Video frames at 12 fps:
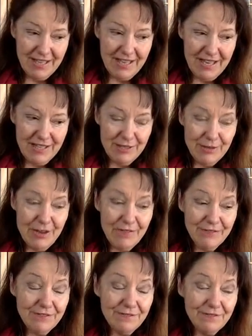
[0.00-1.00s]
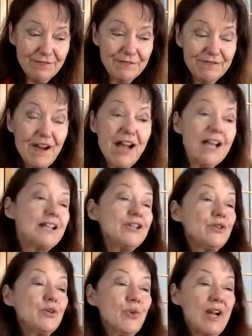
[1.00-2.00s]
and you have to
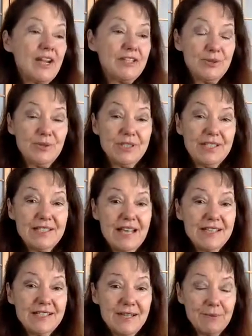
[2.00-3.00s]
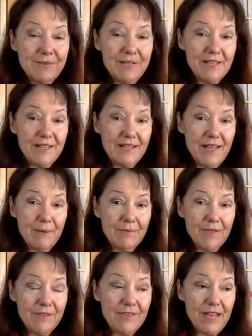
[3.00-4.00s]
find a way to extend something to
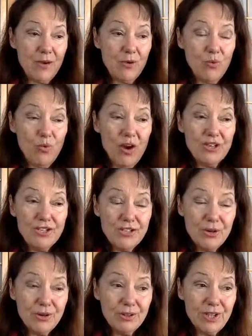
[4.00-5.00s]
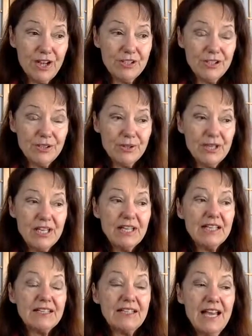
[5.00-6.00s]
them that they want to hold on to,
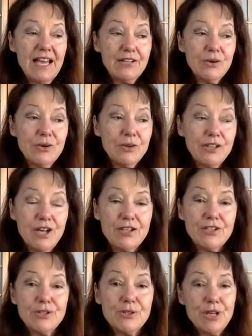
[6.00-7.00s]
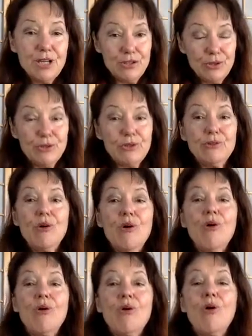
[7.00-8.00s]
can hold on to, and you can
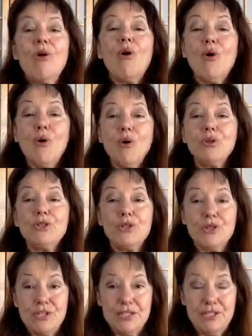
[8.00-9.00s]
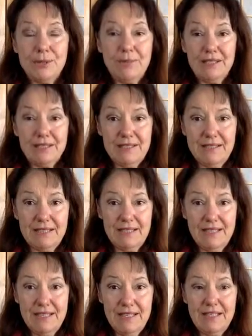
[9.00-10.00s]
hold your
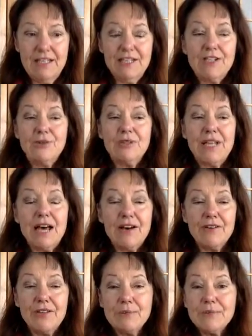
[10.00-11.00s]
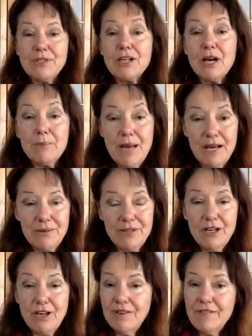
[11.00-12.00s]
stability to allow them to come out
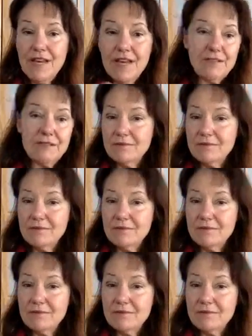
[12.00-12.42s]
of that